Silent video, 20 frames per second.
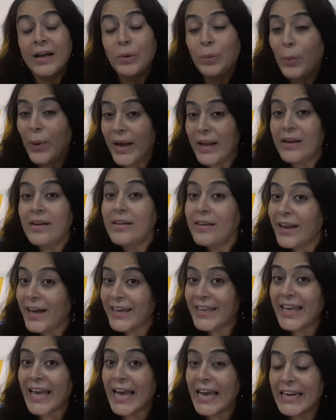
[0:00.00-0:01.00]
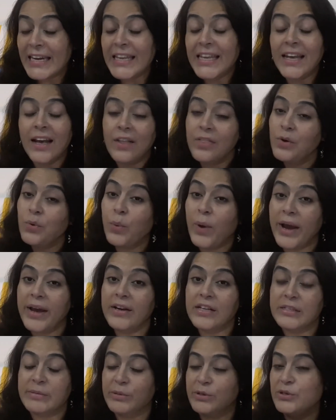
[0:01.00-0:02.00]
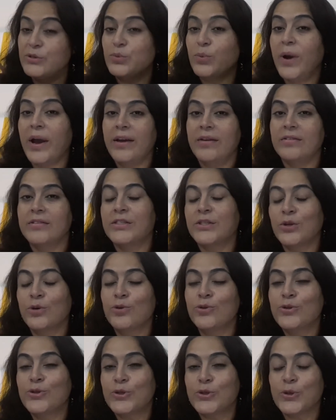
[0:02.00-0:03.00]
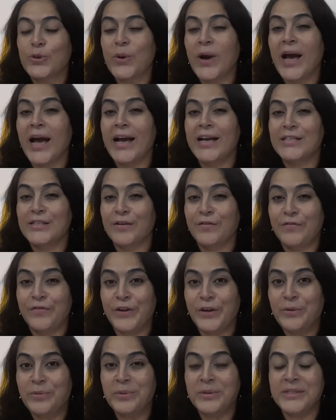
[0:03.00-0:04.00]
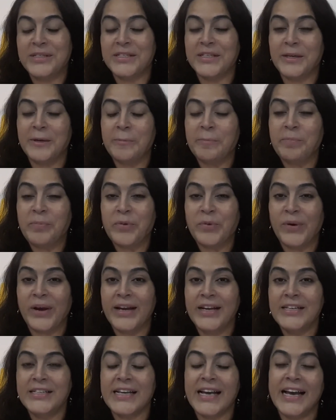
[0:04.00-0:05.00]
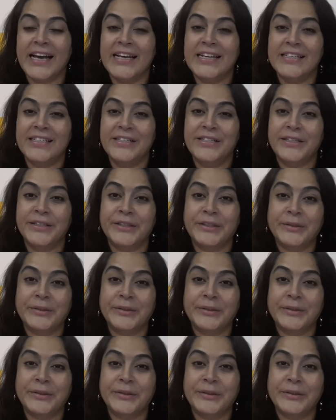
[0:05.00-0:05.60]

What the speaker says: Well, like any other virus, because virus also has a frequency, right? And